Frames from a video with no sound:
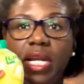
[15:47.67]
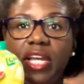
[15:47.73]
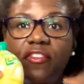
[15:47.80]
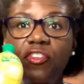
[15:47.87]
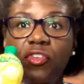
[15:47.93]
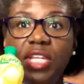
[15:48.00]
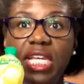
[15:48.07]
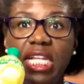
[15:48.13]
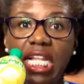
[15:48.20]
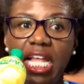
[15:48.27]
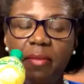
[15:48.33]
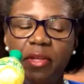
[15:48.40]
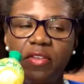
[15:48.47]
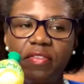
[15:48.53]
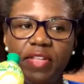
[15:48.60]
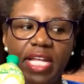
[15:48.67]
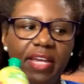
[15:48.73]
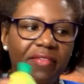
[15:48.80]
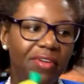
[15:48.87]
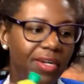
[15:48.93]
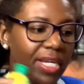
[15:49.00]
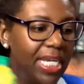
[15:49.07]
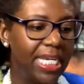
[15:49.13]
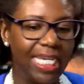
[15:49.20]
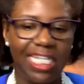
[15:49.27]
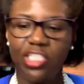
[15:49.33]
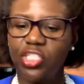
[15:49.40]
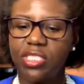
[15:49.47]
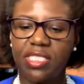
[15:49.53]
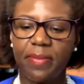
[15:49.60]
if you need lemon flavor in
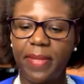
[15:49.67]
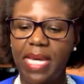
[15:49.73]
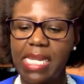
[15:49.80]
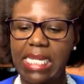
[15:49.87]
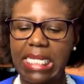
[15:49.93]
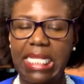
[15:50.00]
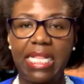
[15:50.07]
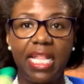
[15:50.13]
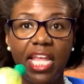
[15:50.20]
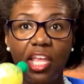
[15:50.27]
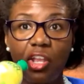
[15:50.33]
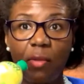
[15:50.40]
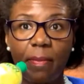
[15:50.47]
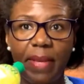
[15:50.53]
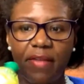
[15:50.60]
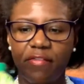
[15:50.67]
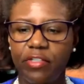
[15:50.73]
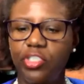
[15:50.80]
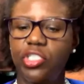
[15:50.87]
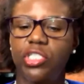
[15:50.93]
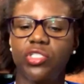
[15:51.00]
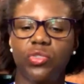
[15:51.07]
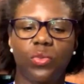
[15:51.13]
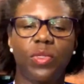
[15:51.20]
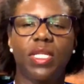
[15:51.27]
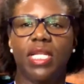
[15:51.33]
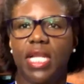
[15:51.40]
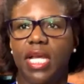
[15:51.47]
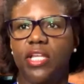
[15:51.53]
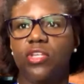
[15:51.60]
just about anything, your beverages or
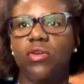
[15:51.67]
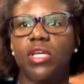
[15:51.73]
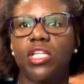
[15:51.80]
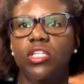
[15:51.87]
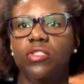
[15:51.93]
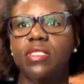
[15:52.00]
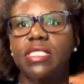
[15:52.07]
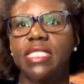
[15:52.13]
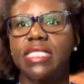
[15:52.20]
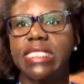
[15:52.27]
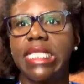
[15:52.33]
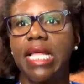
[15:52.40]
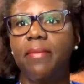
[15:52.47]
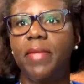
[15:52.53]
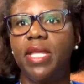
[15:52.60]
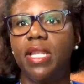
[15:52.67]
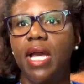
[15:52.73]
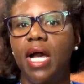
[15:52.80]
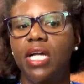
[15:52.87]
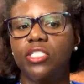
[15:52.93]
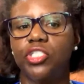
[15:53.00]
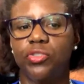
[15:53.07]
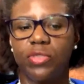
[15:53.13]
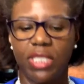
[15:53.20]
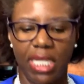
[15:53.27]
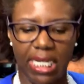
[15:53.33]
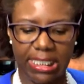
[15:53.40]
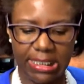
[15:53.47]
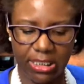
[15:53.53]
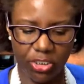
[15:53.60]
whatnot. You can use this lemon juice
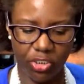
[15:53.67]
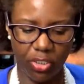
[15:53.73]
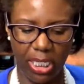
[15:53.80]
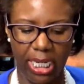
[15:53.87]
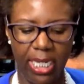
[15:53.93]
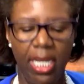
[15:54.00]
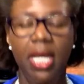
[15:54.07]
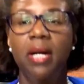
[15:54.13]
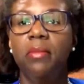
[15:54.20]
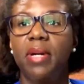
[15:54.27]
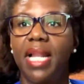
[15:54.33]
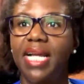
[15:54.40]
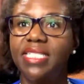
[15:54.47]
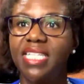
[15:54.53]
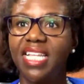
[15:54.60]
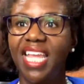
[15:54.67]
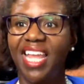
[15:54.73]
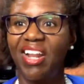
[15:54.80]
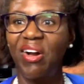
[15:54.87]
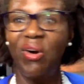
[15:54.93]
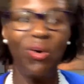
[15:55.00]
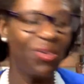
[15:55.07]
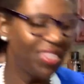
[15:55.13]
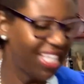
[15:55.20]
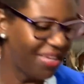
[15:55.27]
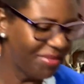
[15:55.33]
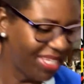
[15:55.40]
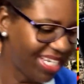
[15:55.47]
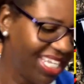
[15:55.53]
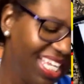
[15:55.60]
concentrate, but I did get a whole
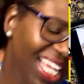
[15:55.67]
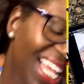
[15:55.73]
lemon.